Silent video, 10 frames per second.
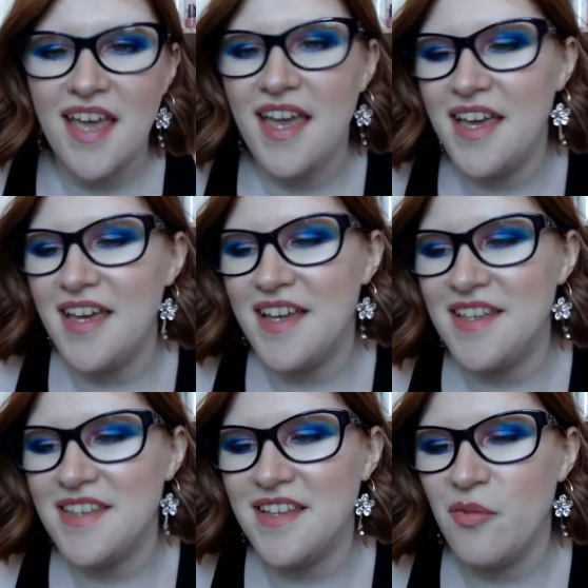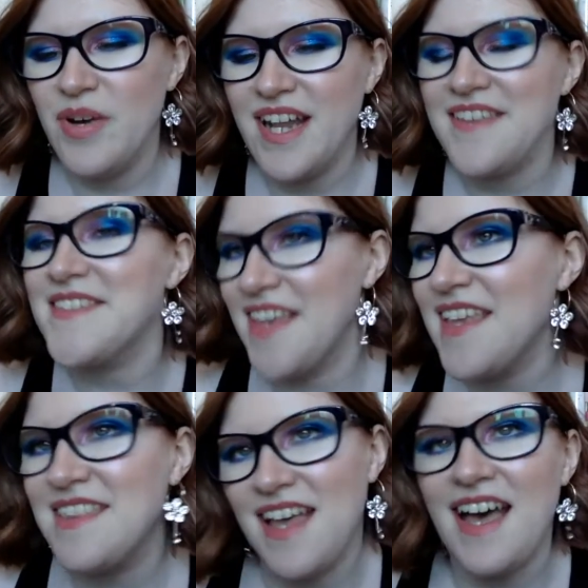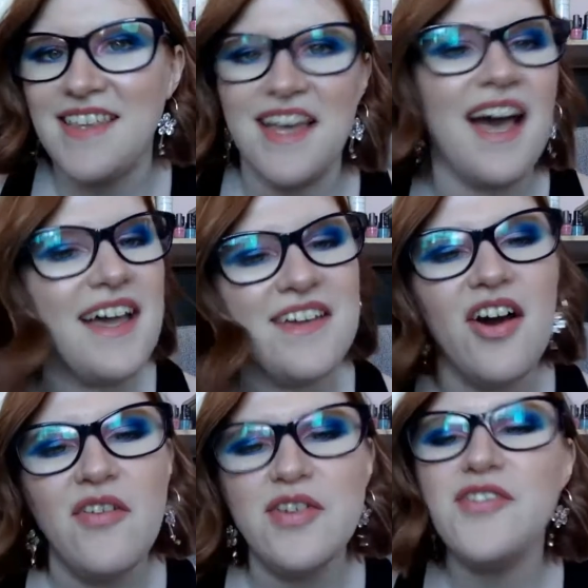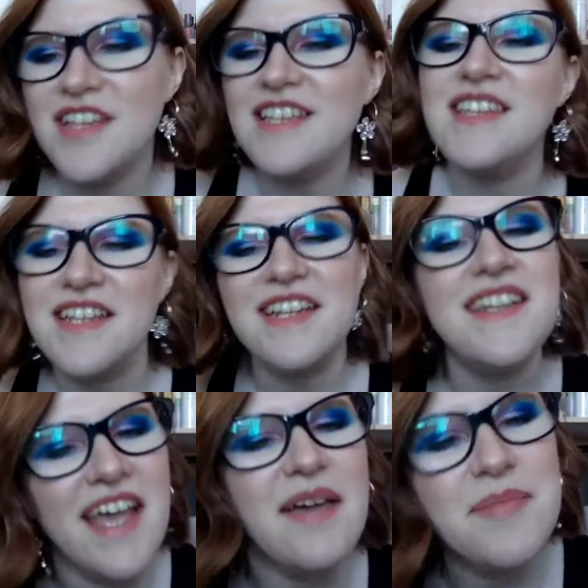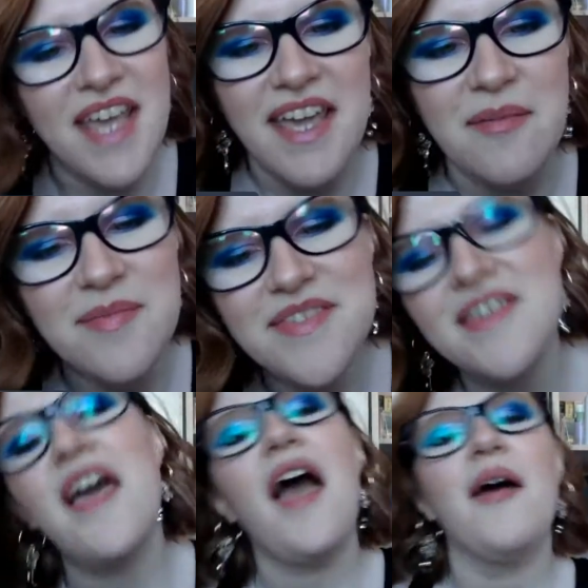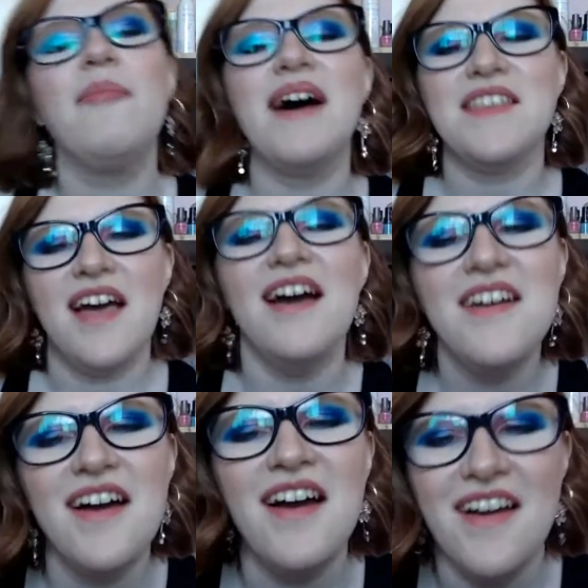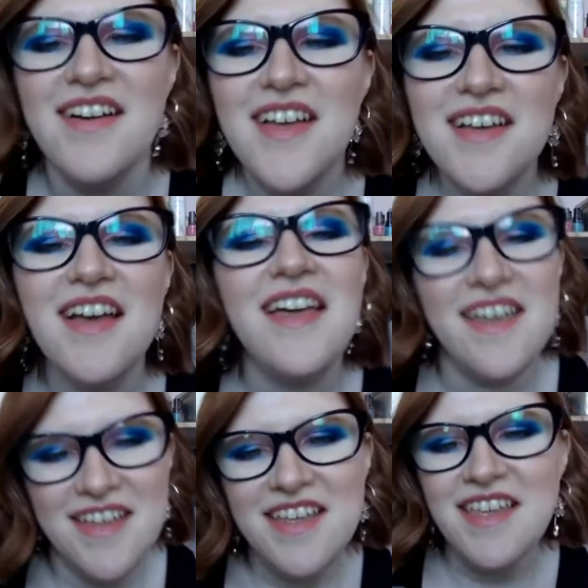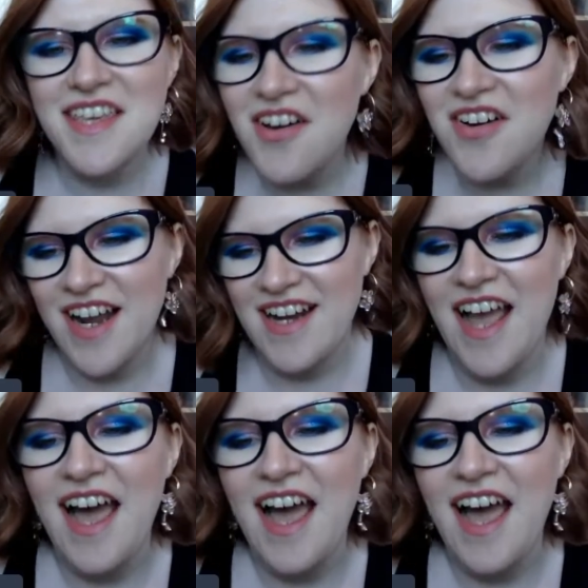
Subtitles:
And when I said that, I obviously didn't name names, but Eeyore and